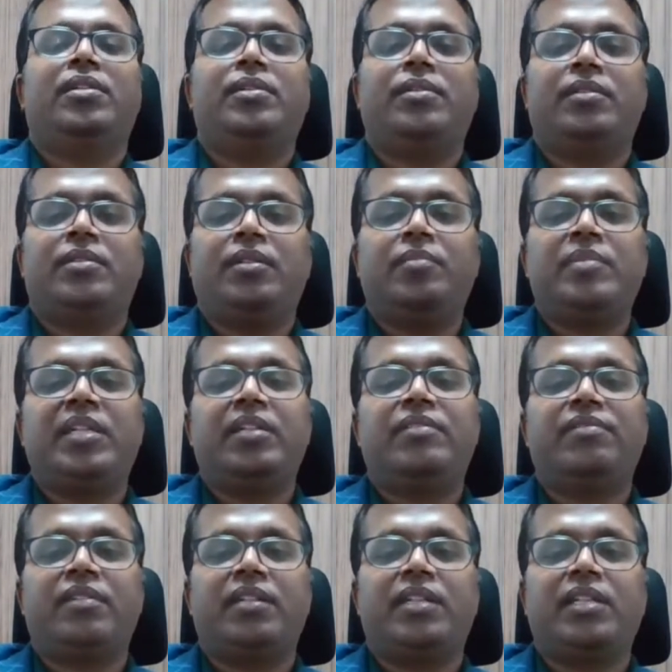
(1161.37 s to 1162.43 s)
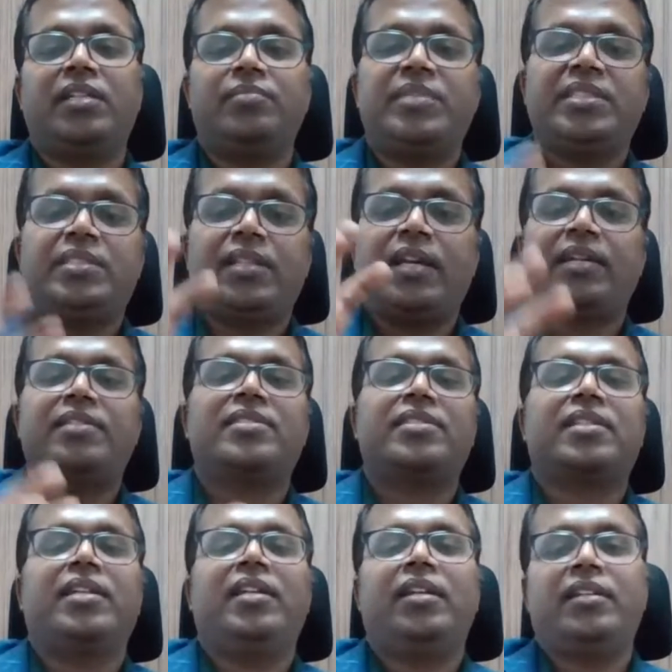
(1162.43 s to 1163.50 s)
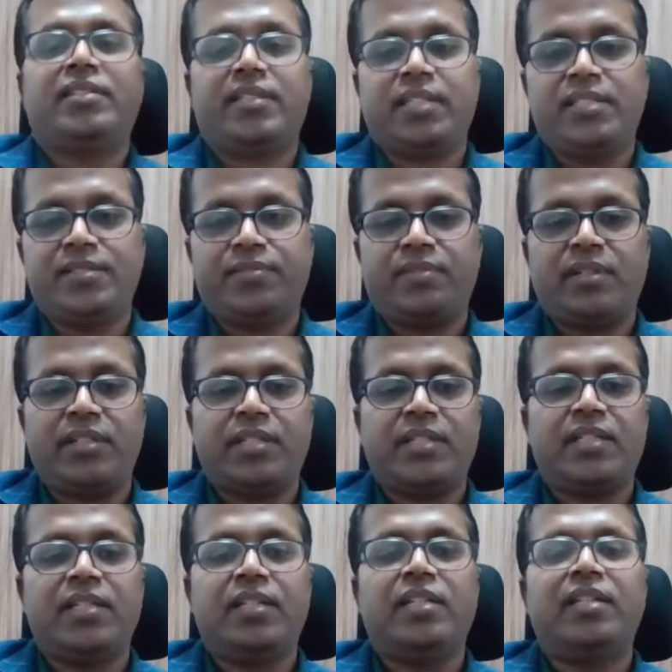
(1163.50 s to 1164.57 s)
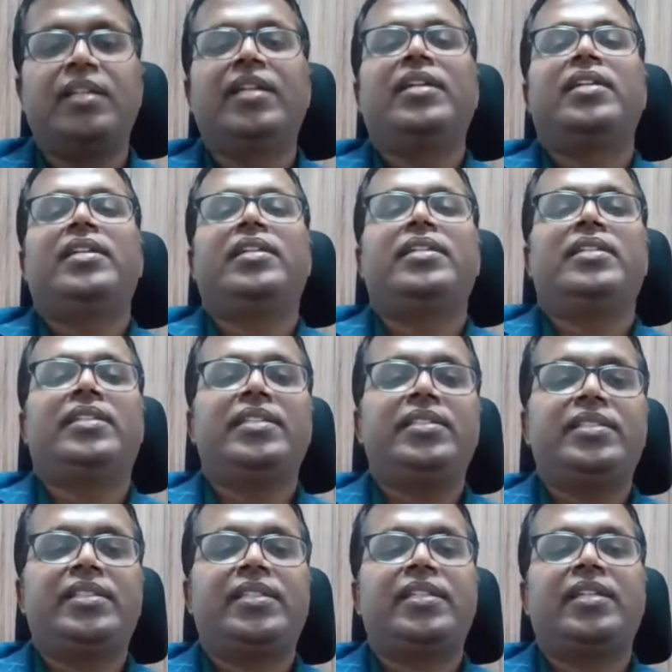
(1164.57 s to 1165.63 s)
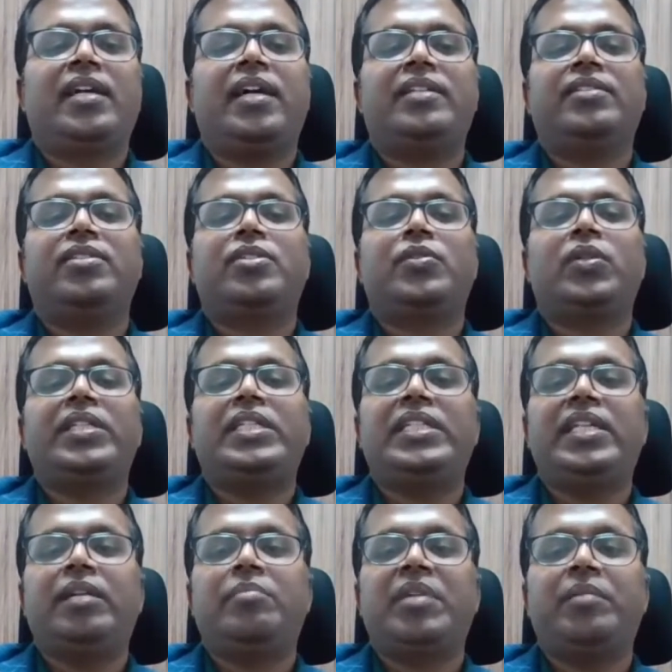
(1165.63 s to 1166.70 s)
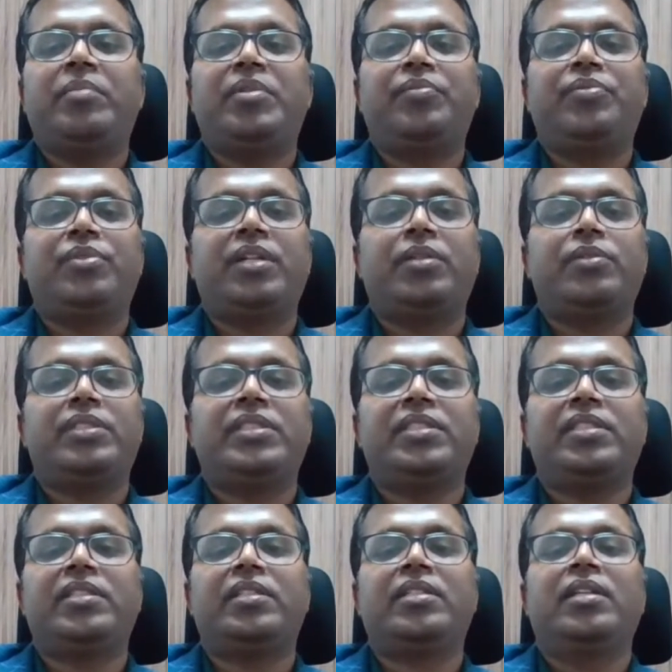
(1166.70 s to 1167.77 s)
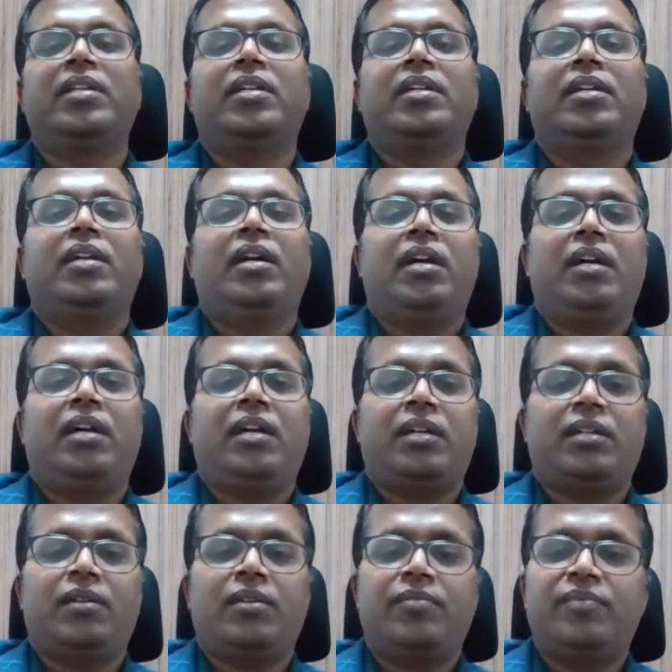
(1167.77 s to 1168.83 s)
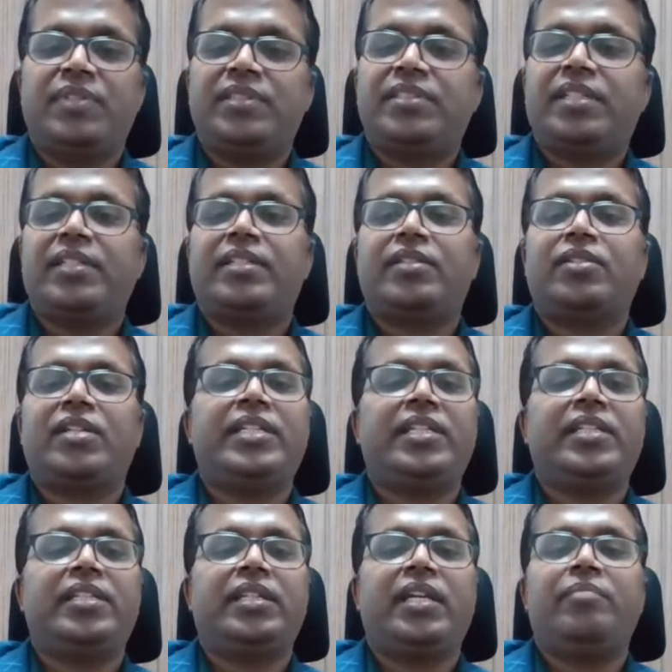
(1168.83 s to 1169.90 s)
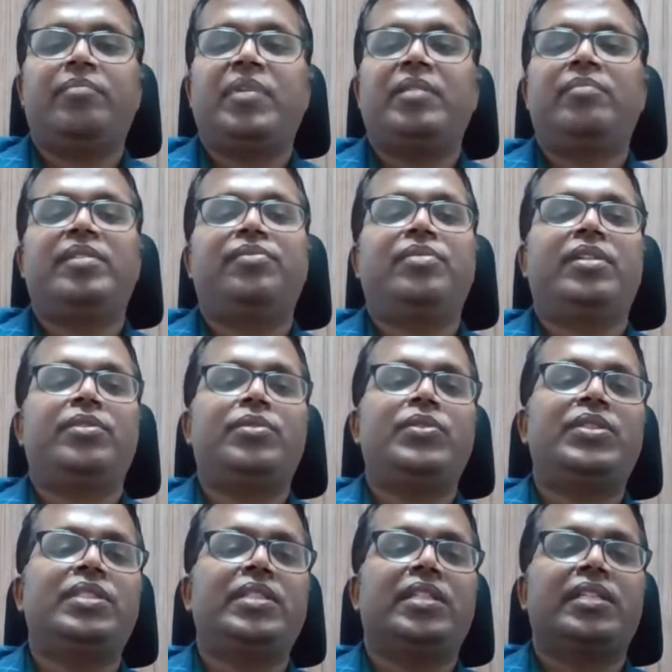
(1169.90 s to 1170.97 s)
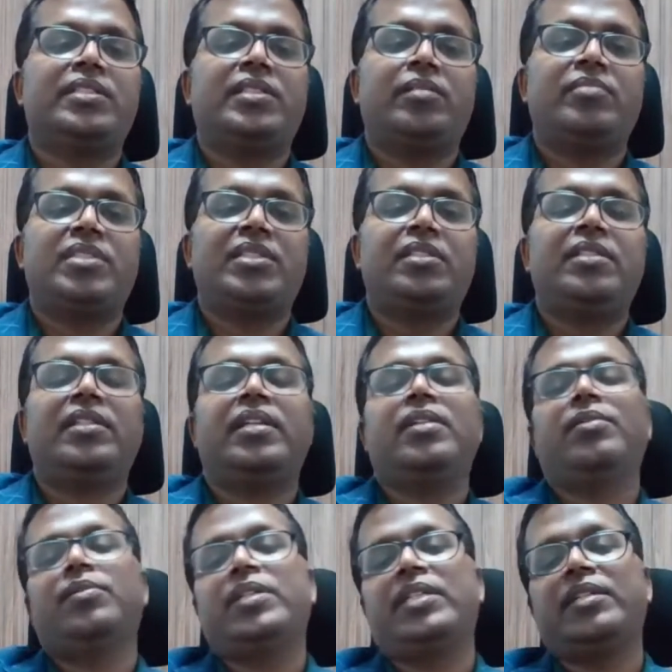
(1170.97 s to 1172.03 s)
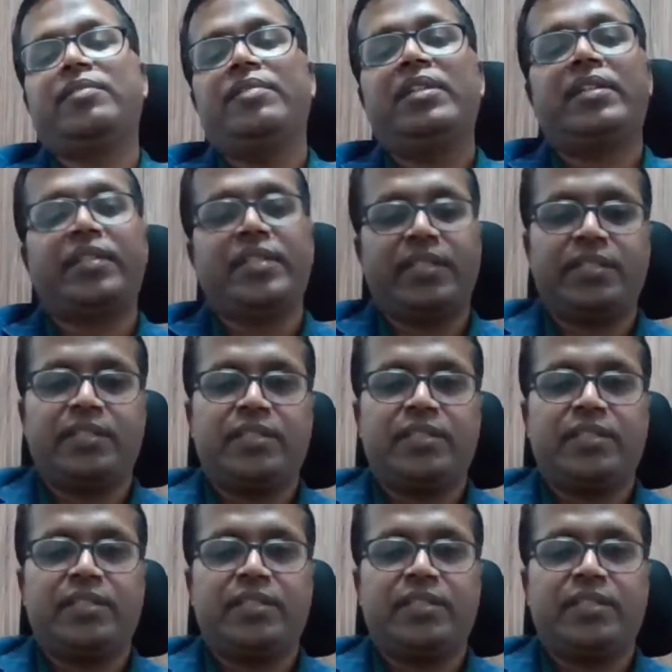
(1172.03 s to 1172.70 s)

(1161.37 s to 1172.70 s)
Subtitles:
dominant follicle, means large size follicle, they reach either 20 mm if you are using clomiphene citrate, or 18 mm if you are using HMG, then we give a trigger.